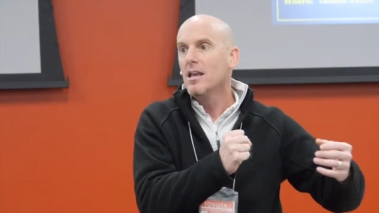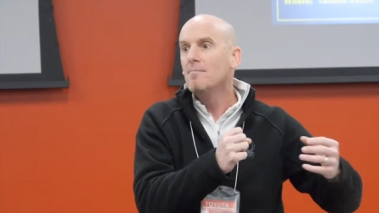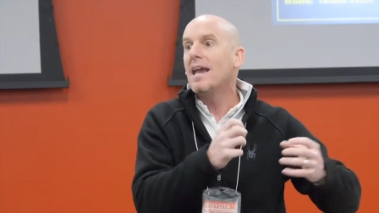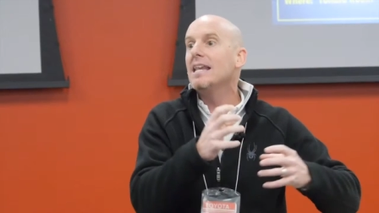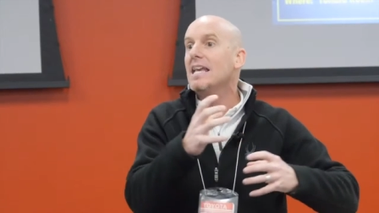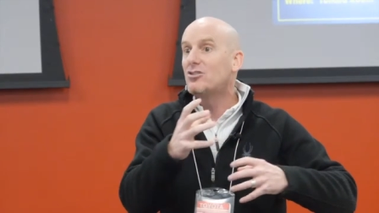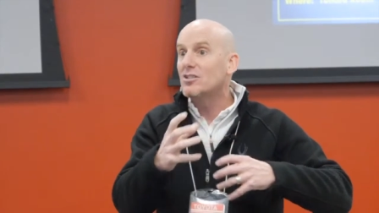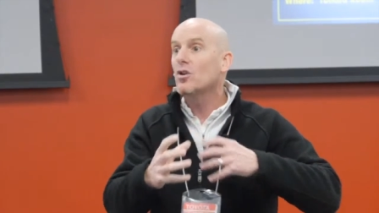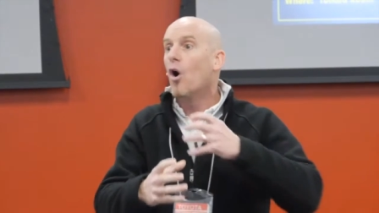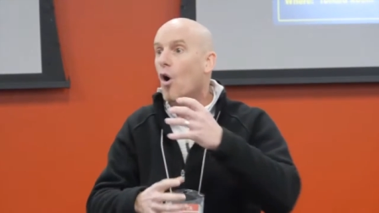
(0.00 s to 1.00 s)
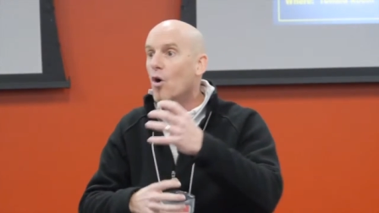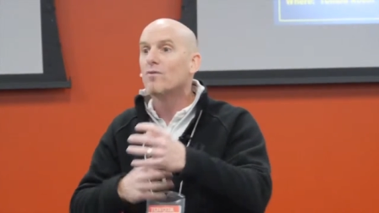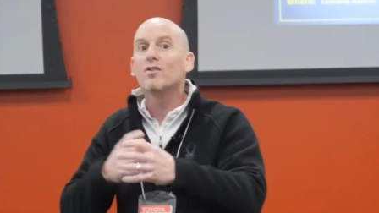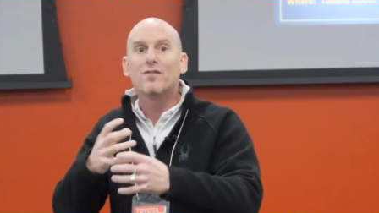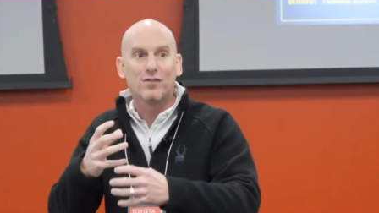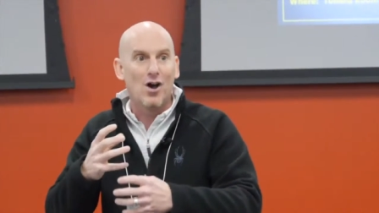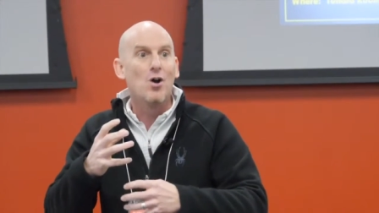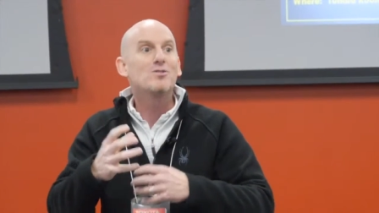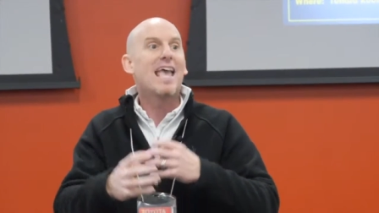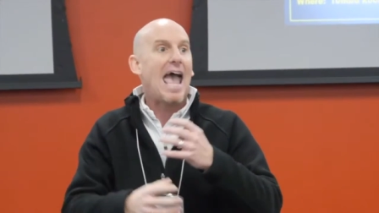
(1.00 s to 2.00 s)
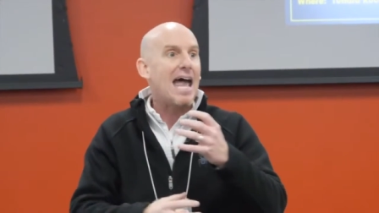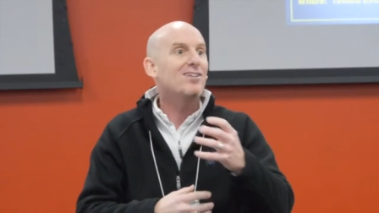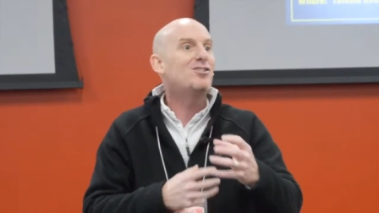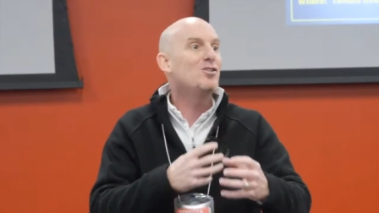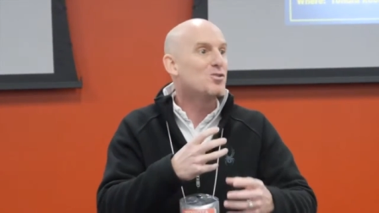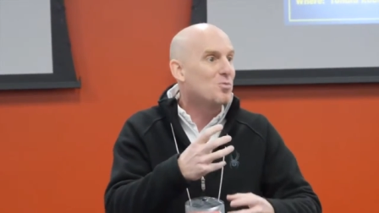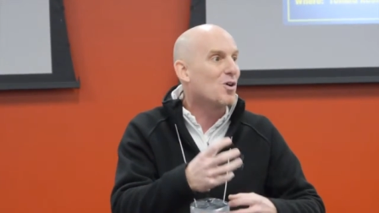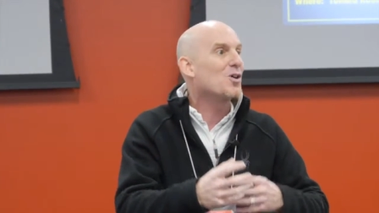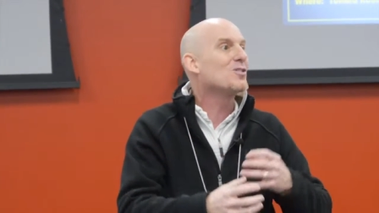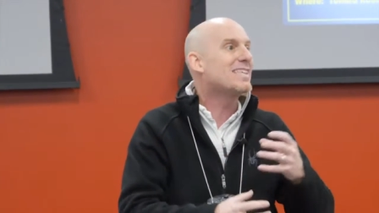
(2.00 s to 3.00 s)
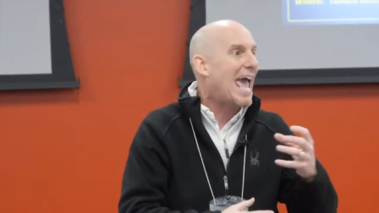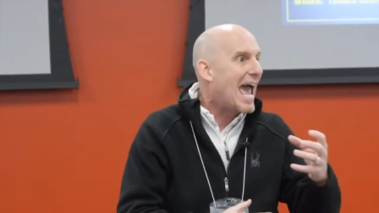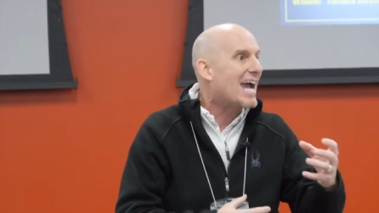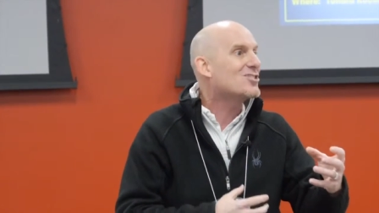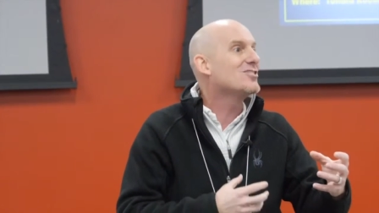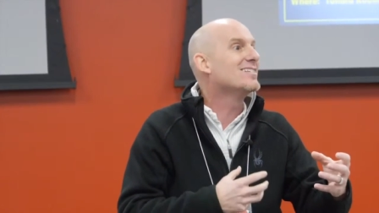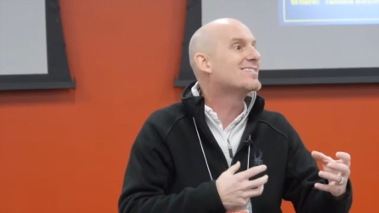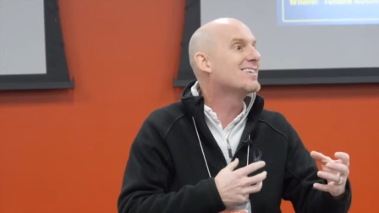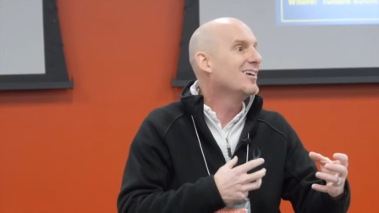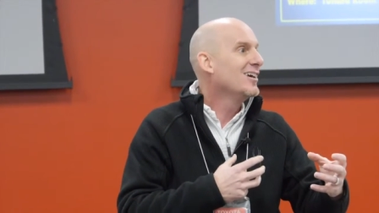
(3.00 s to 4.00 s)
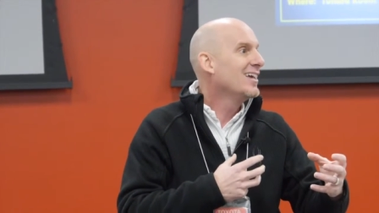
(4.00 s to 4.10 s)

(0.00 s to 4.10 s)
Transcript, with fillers: man, it just overflows attitudes, words, actions,